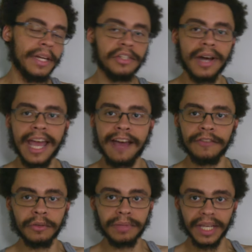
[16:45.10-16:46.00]
I bet you I
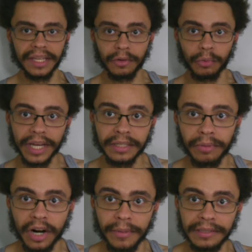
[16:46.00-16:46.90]
have you beat in the weight
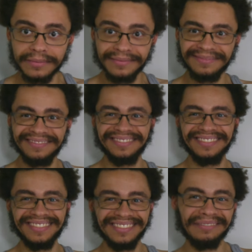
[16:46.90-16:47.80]
department.
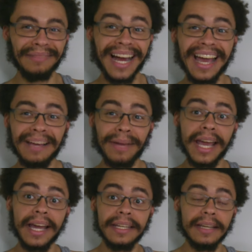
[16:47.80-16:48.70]
My
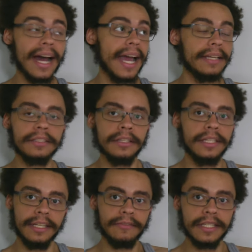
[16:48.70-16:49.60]
highest...
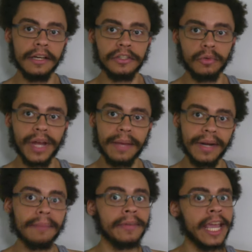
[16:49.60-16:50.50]
You didn't even tell us your weight,
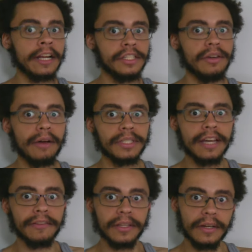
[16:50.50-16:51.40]
but I guarantee you I was
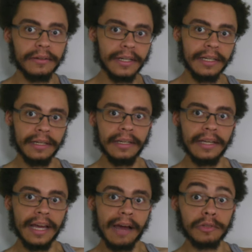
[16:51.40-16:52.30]
heavier than you.
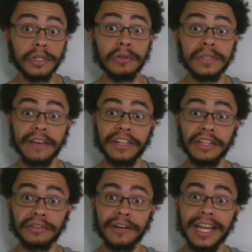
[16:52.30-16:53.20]
I was
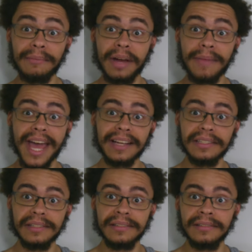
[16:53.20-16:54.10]
273 at my
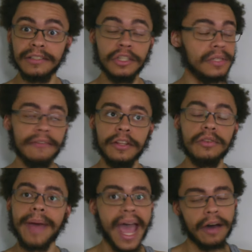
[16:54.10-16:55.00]
max.
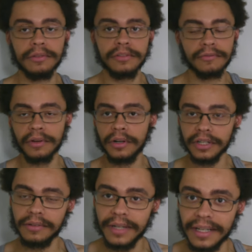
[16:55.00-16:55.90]
273 pounds for
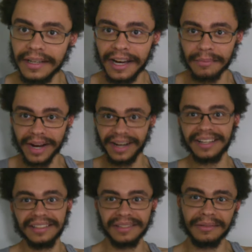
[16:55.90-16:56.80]
all you
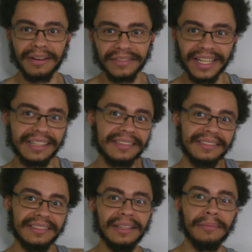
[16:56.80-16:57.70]
non-Americans who have,
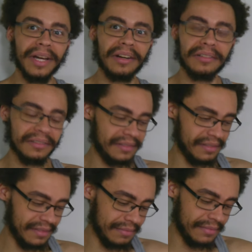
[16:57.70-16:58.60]
like, a better
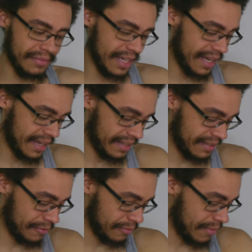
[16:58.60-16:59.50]

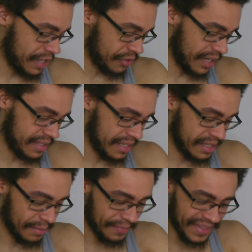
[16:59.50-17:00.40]
measuring
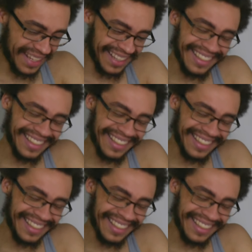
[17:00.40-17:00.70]
system.